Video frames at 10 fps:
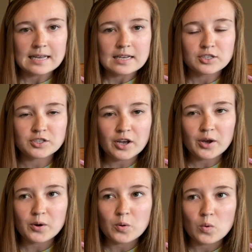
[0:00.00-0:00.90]

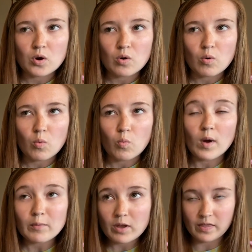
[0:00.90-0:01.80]
So
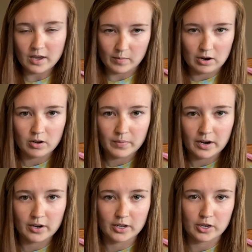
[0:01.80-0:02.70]
when we think about
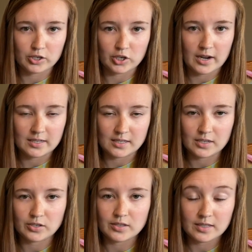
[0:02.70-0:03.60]
comparing and
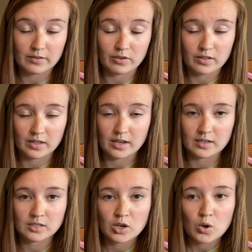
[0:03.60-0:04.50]
contrasting different
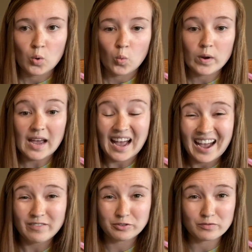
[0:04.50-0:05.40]
things, we
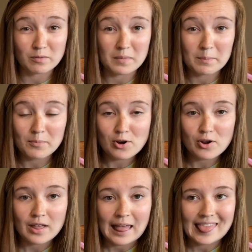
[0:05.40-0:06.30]
have to
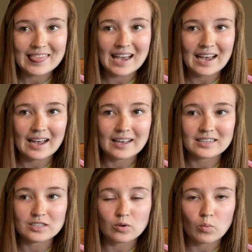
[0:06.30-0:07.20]
remember
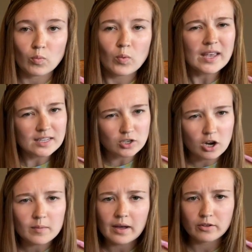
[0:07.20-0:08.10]
that we can
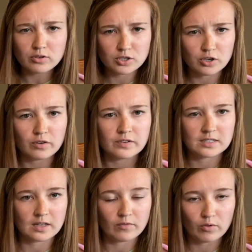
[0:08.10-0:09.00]
talk about those surface
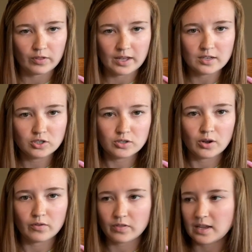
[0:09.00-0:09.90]
level things,
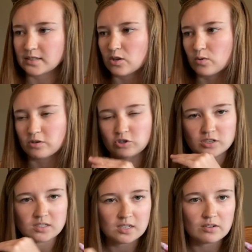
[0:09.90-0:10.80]
the things that you can
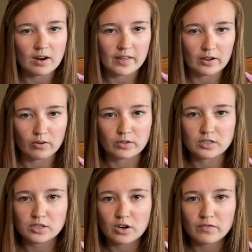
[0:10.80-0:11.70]
just see right there on the
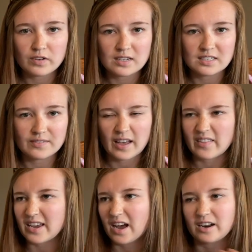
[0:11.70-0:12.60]
surface and that
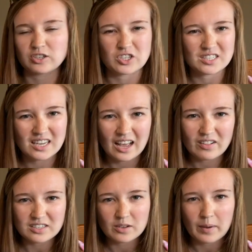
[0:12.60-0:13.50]
they kind of just tell
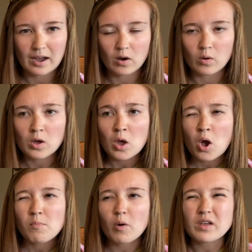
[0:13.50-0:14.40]
us about.
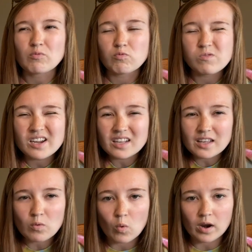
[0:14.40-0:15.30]
But we
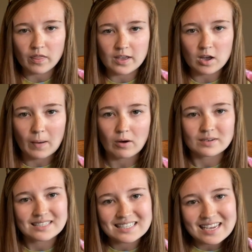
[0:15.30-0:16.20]
really want to think
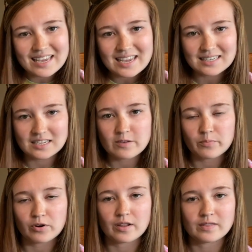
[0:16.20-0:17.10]
about digging
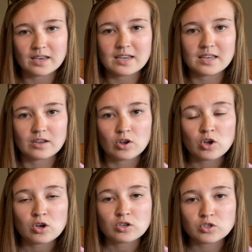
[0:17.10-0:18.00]
deeper and thinking
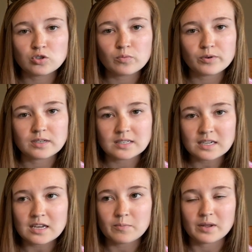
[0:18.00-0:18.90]
super
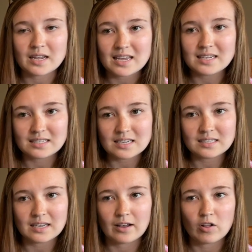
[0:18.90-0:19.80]
deep and in
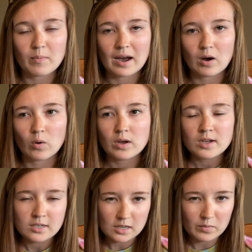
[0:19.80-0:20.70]
detail about
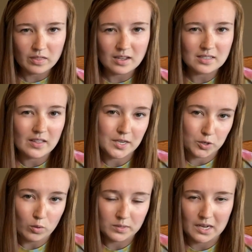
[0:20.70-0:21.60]
some of the things that they
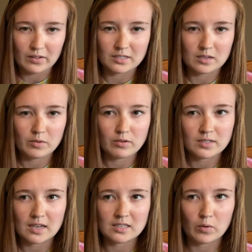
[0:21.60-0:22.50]
don't tell us, some of those
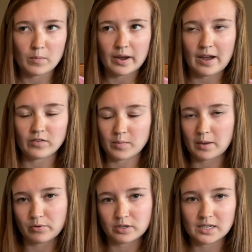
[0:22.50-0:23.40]
things that we might have to
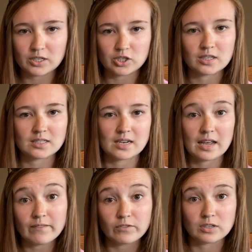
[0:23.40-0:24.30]
make predictions and
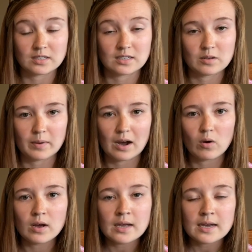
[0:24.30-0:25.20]
inferences about.